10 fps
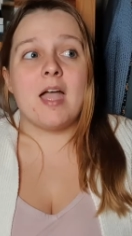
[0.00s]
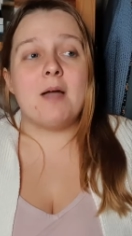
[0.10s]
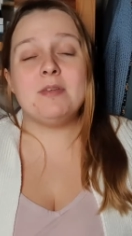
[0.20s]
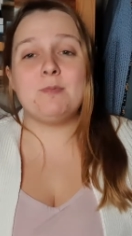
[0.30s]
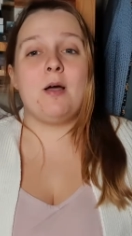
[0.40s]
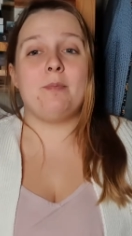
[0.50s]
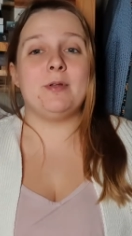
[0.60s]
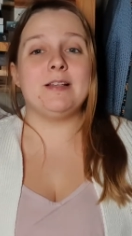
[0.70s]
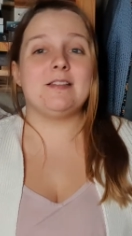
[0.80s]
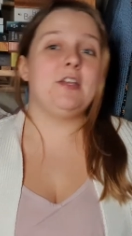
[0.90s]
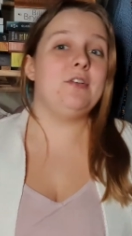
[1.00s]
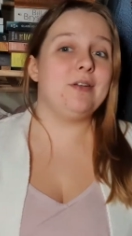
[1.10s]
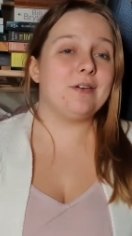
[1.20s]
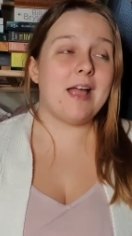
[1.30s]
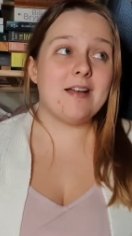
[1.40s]
and miss marple is the cute
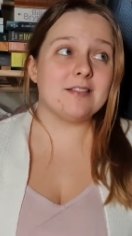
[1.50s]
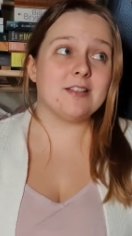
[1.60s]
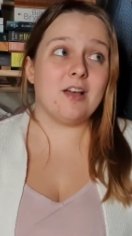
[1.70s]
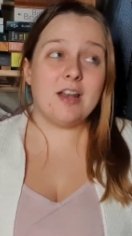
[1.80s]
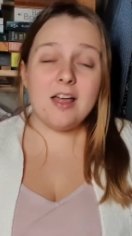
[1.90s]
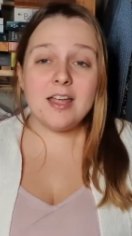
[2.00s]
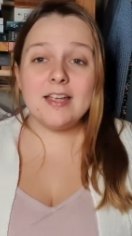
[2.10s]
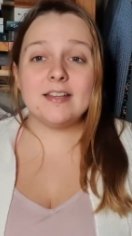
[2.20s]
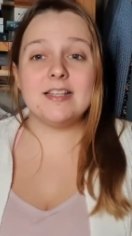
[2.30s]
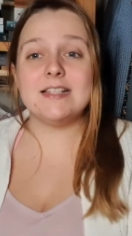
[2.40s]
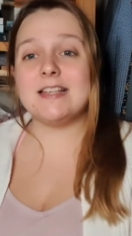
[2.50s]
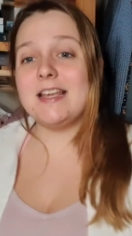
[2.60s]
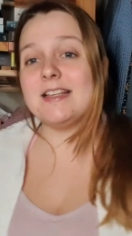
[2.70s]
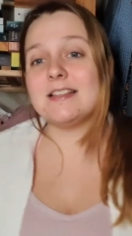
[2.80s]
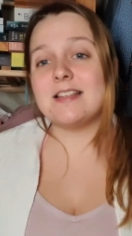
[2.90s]
little character that i like this
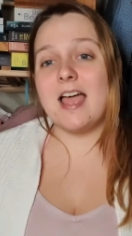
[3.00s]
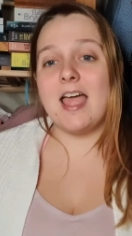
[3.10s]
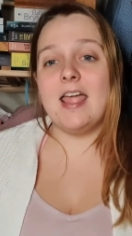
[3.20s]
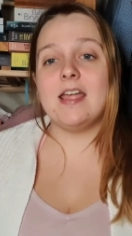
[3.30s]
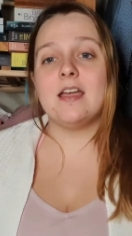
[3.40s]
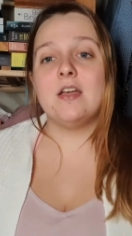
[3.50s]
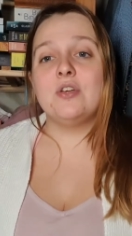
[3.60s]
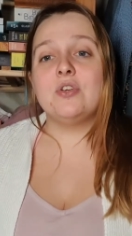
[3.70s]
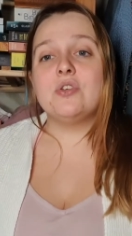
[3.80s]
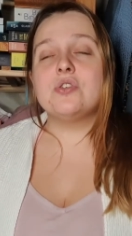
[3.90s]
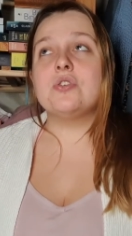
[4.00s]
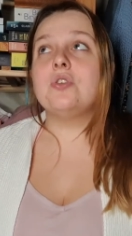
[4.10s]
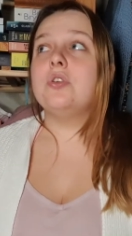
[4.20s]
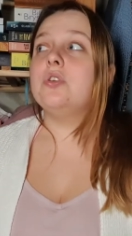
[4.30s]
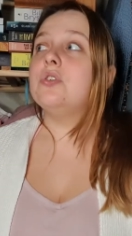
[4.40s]
is a
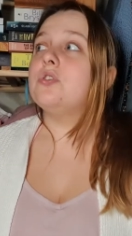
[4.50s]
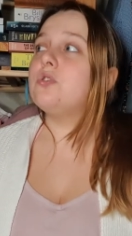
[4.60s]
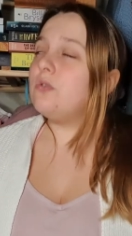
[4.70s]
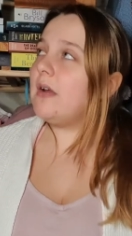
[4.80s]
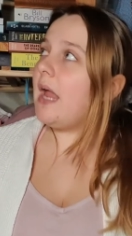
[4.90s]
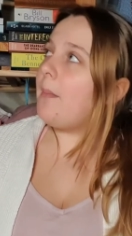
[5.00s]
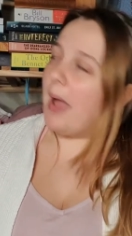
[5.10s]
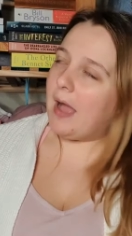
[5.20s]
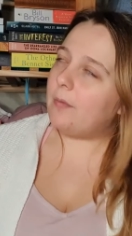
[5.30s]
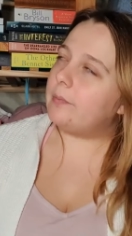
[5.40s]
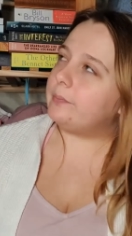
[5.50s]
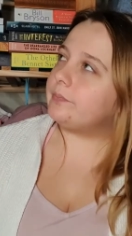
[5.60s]
story about